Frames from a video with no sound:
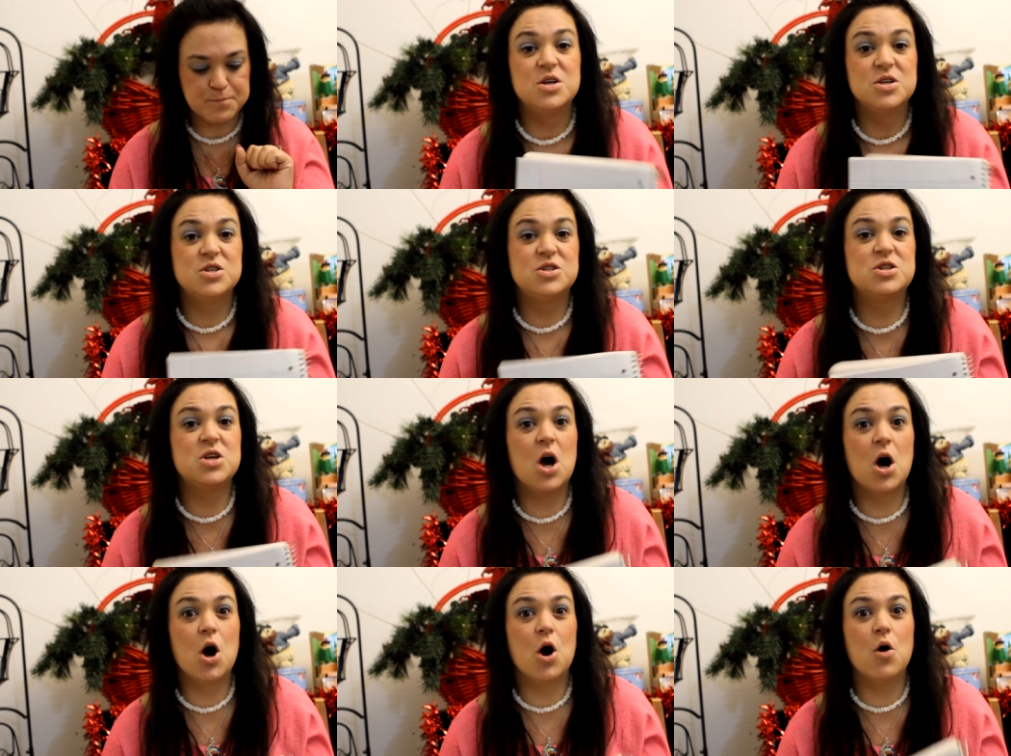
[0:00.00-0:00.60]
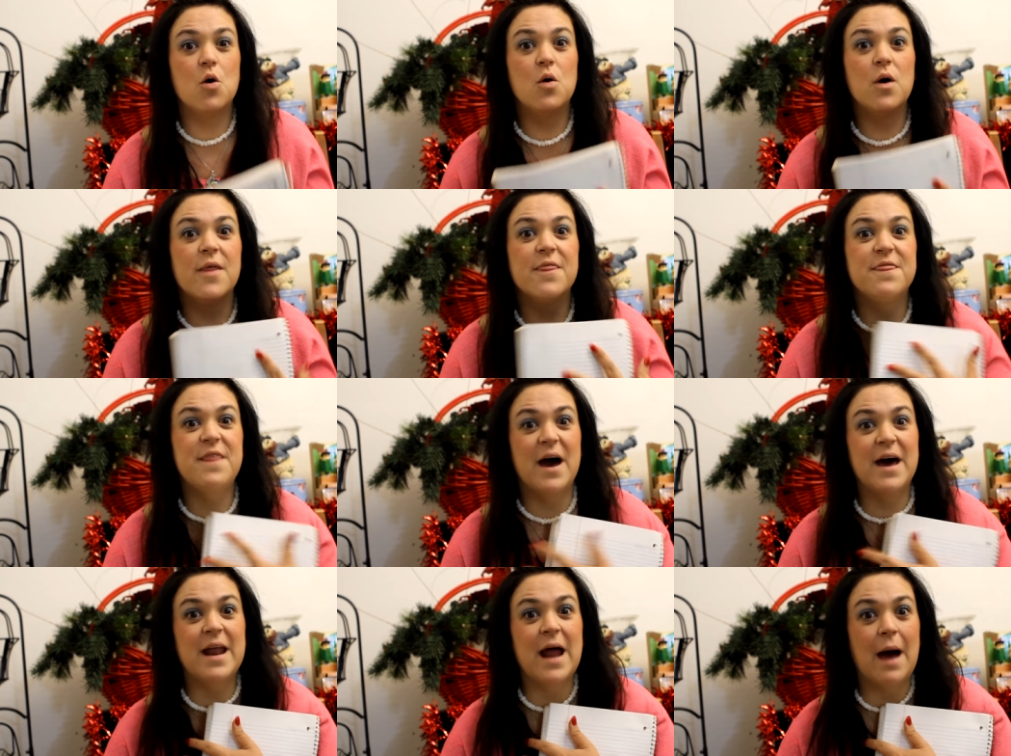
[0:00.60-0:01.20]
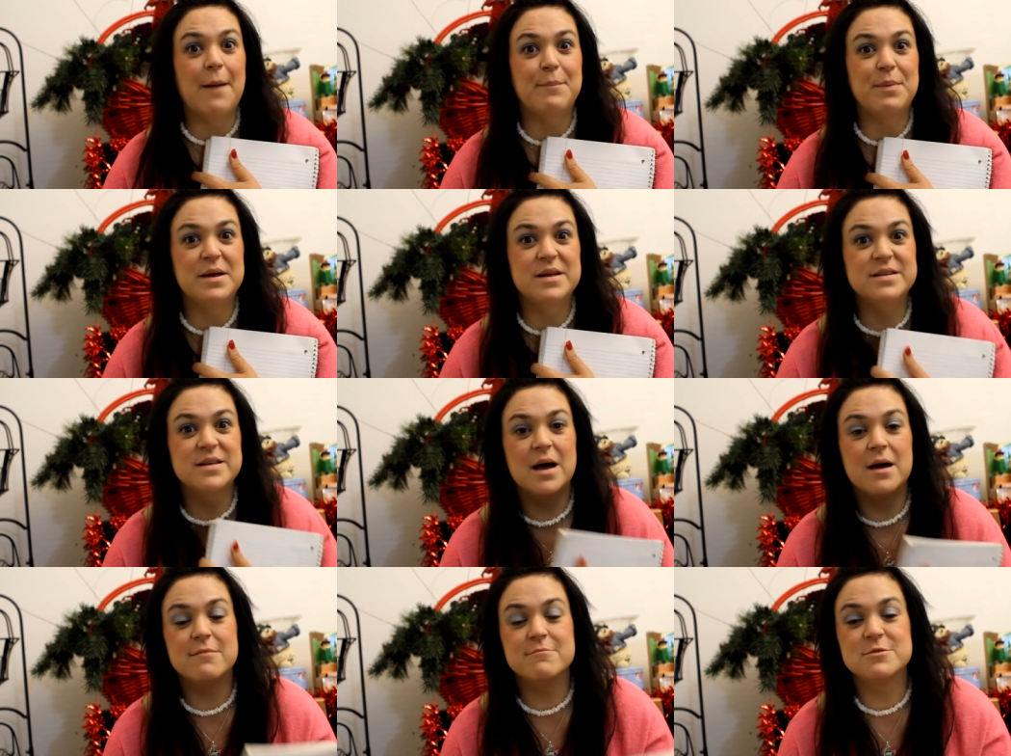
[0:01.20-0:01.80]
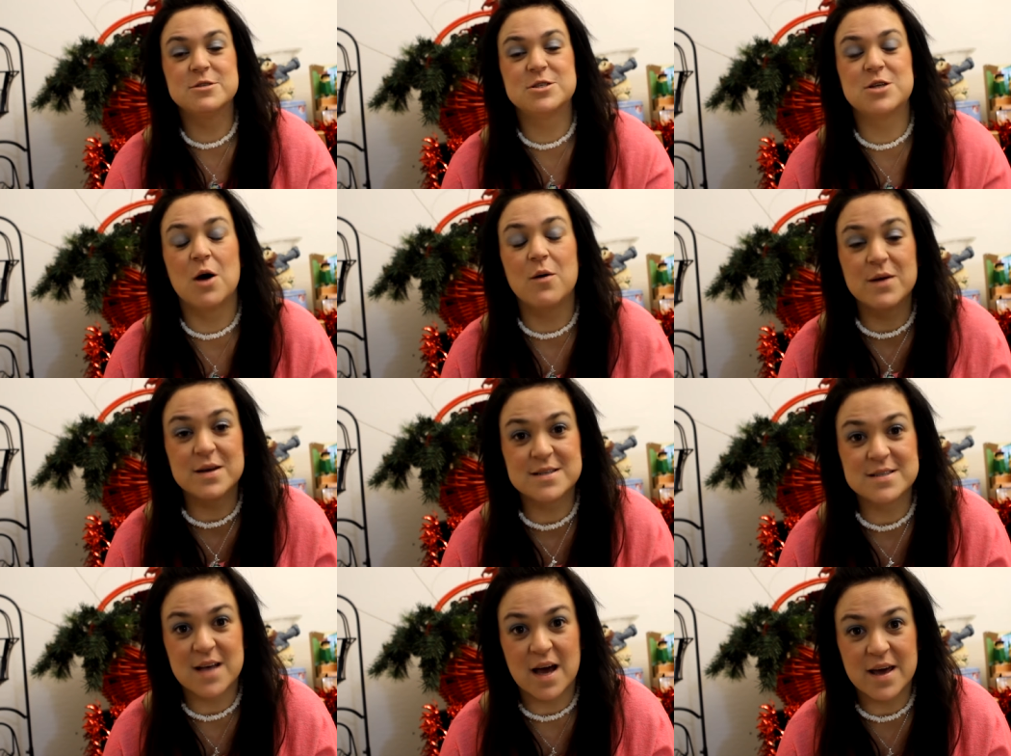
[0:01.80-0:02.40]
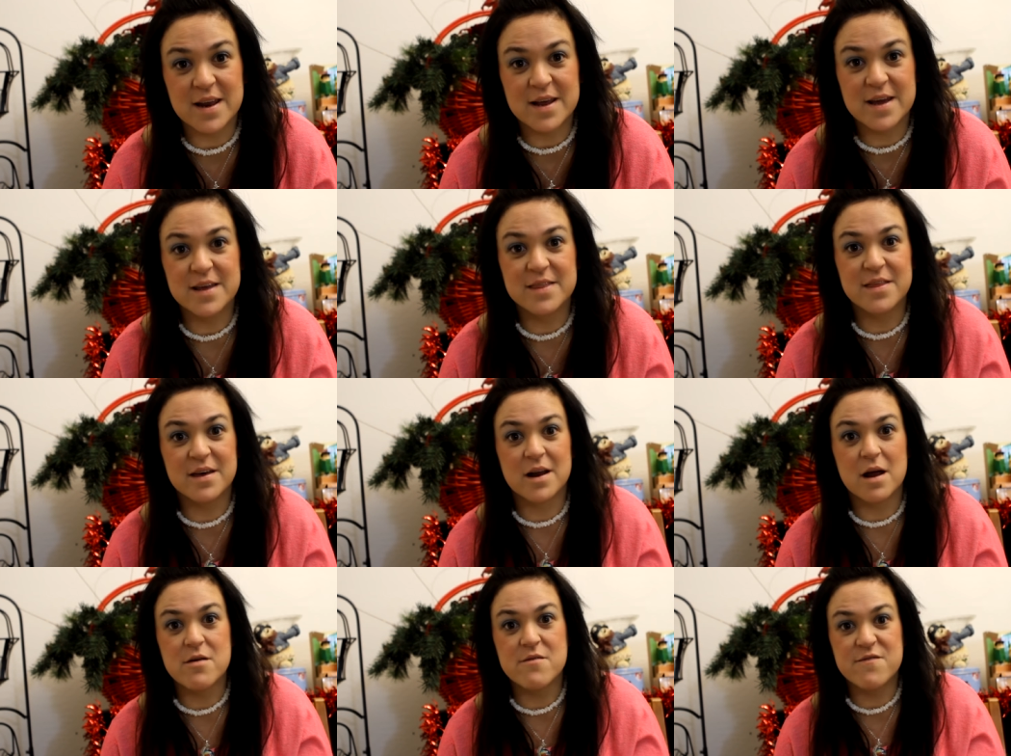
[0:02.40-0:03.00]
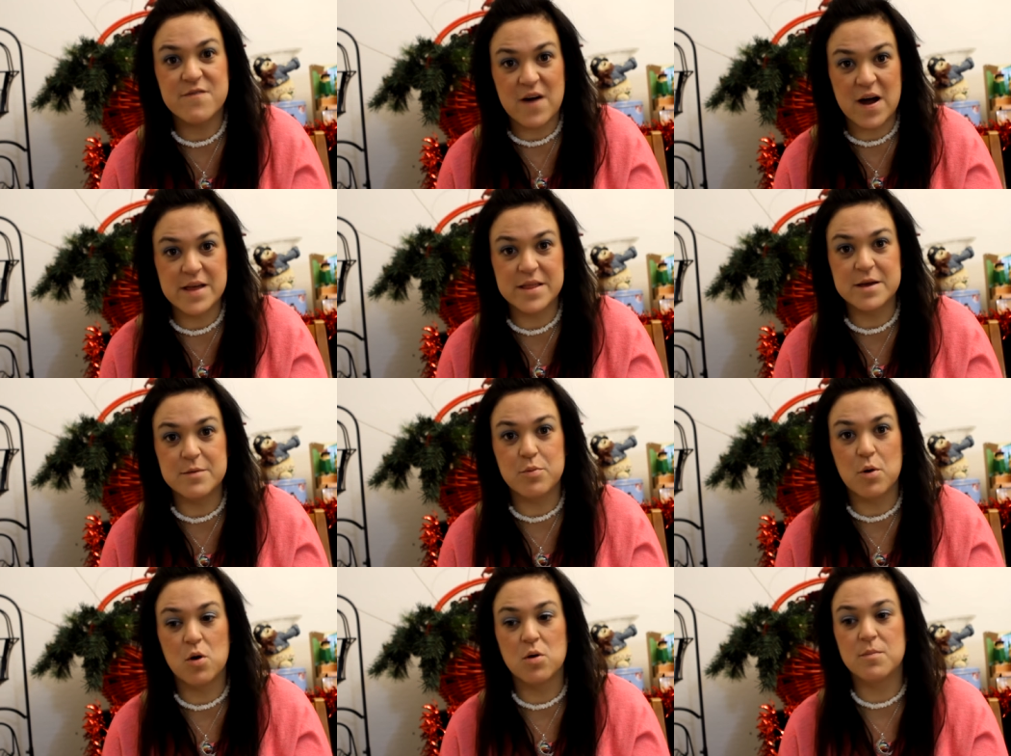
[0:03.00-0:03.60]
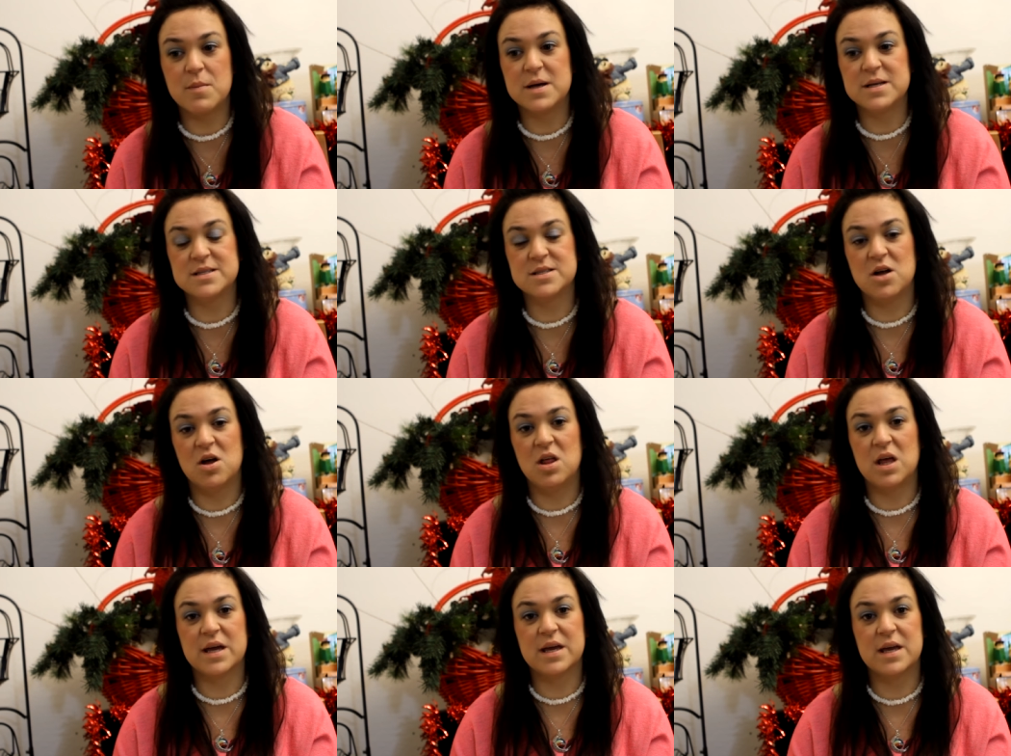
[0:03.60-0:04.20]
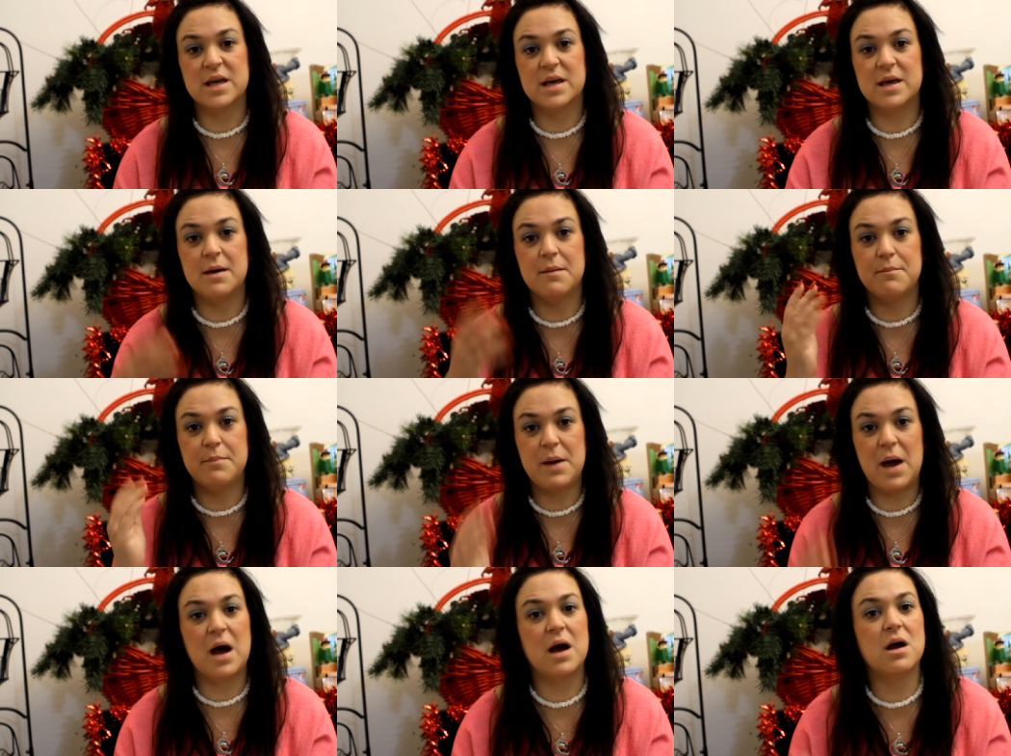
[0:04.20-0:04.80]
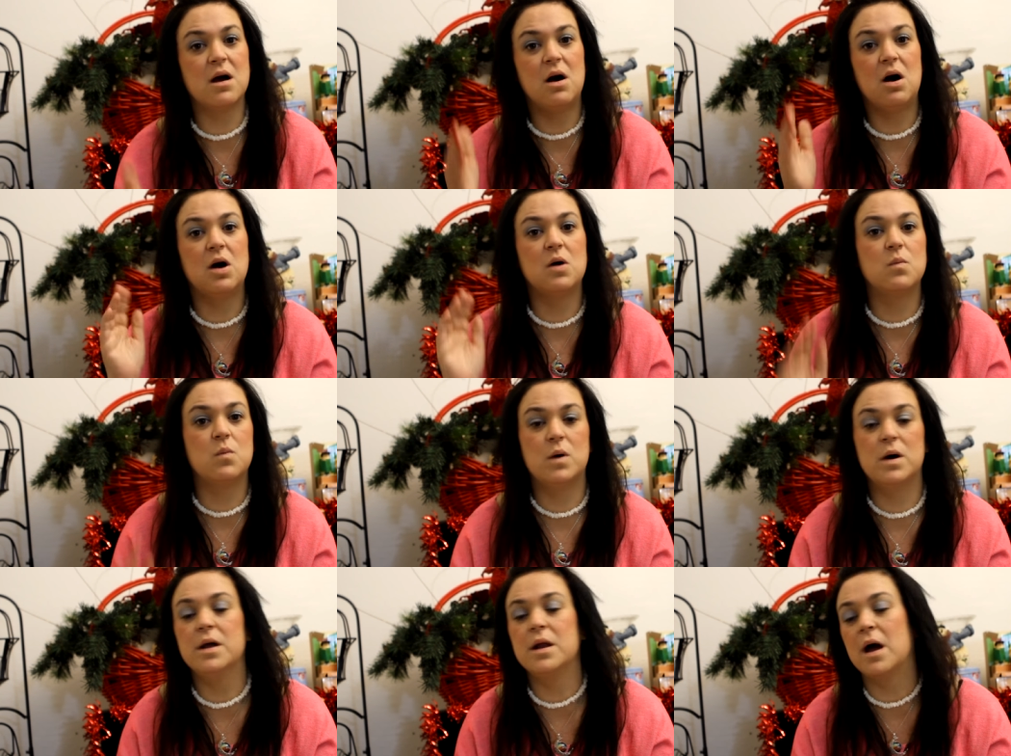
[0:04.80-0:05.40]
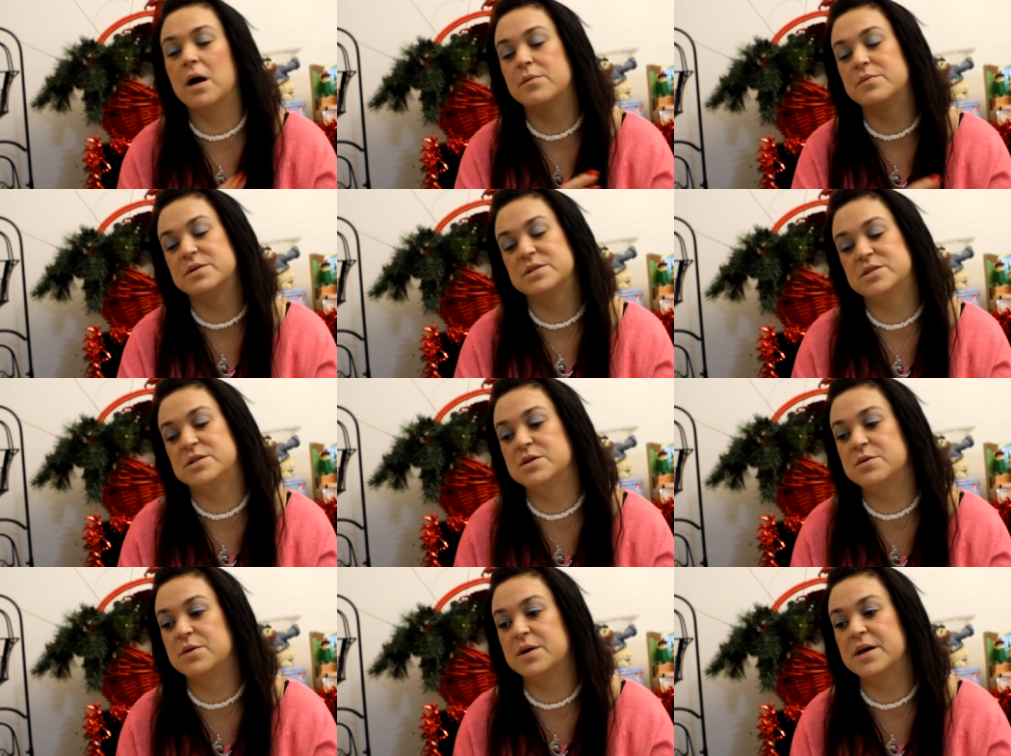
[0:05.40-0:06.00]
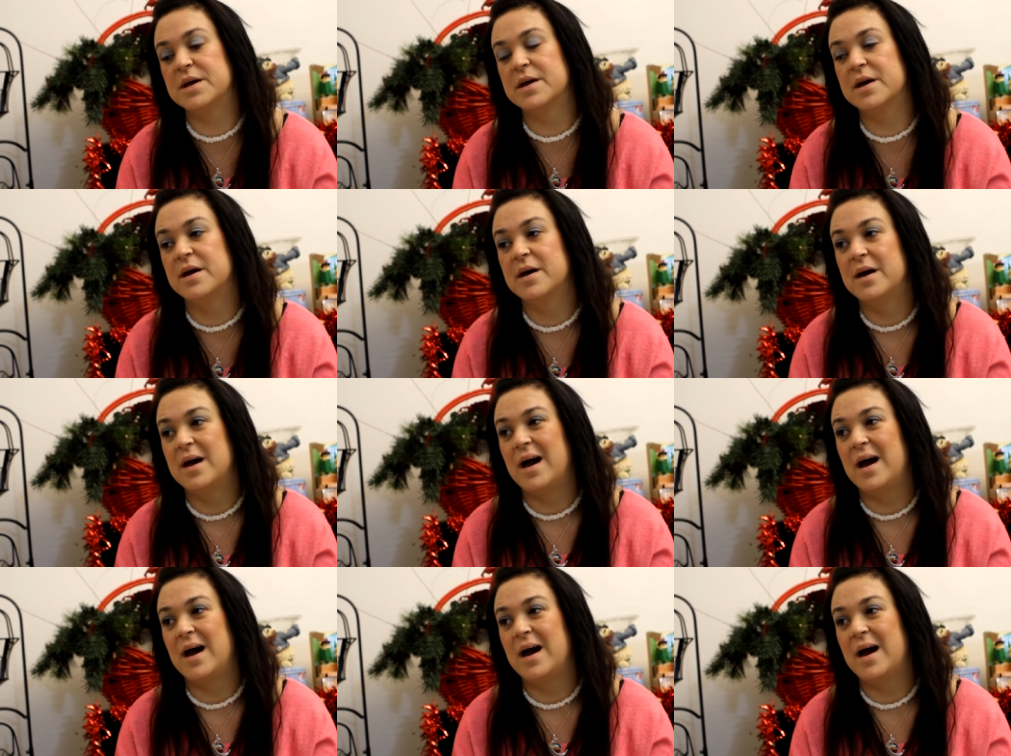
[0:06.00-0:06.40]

So that happened. I'm so excited that I finally broke my stall. I can get back on what I was doing.